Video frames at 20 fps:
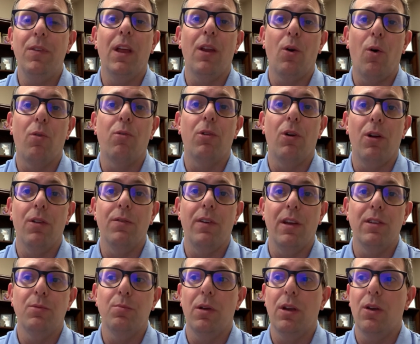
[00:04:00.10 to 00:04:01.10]
and overall
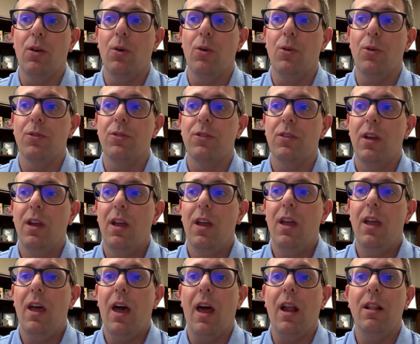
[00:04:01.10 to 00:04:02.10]
investment goals
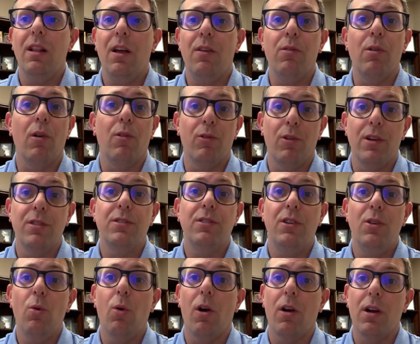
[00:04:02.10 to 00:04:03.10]
at a level of risk
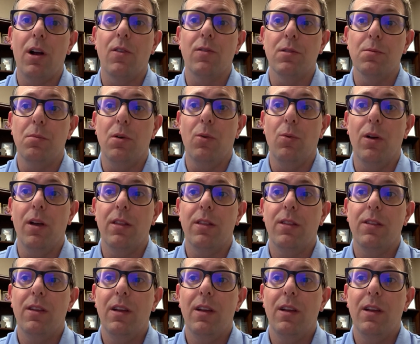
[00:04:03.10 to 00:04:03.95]
you are comfortable with.